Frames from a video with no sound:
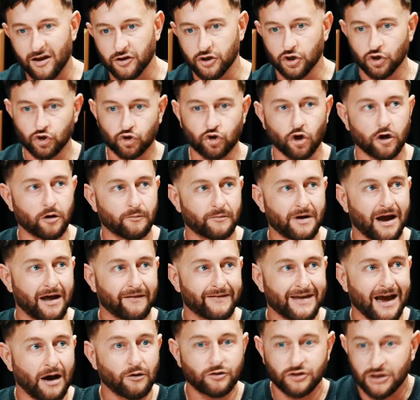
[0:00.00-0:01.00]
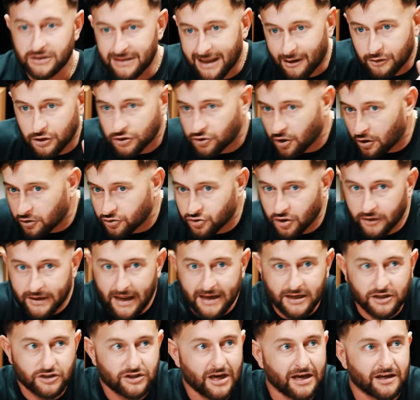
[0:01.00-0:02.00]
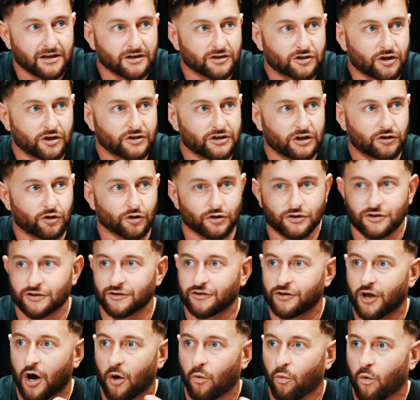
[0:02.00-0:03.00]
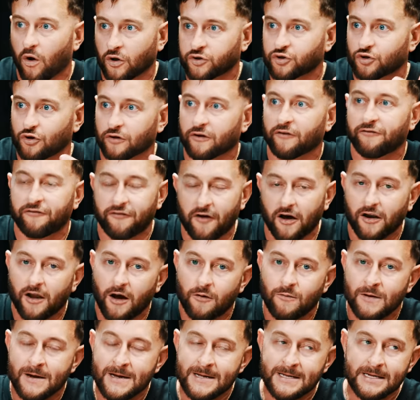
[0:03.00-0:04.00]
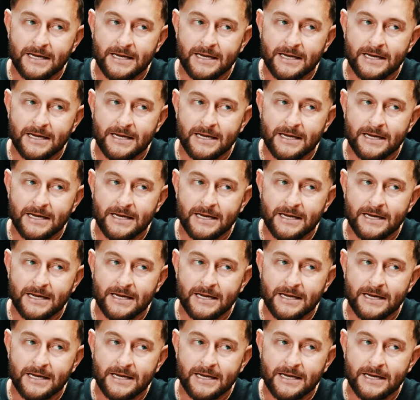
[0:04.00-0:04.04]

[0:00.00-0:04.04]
You storm around the house and now your dog's on eggshells because it doesn't know what's going to follow.